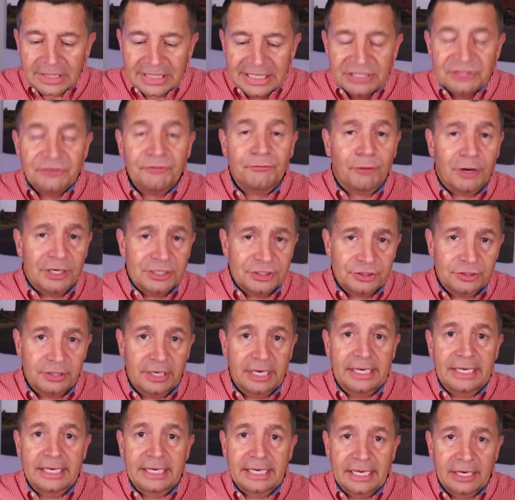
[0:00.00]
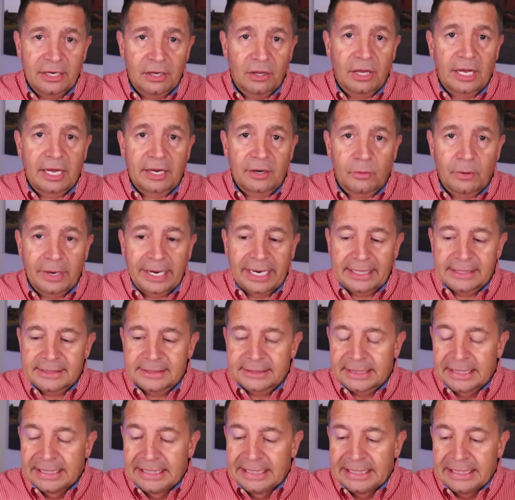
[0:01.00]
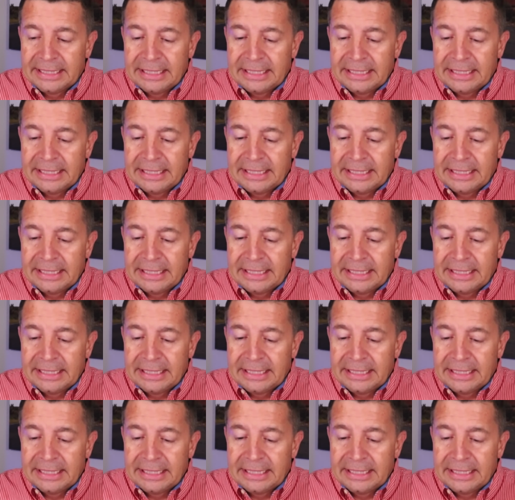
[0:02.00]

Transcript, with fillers: it's frustrating in a lot of ways.